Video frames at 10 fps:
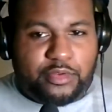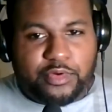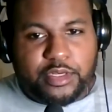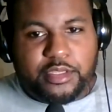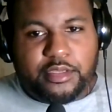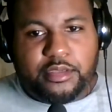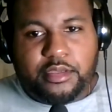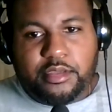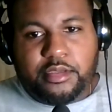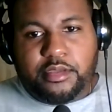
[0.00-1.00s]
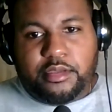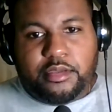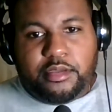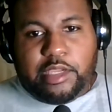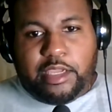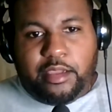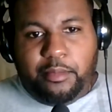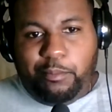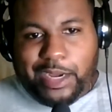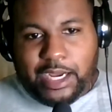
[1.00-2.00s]
really
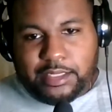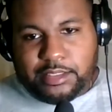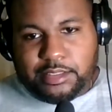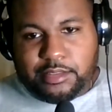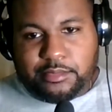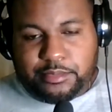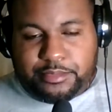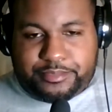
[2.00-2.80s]
bad team,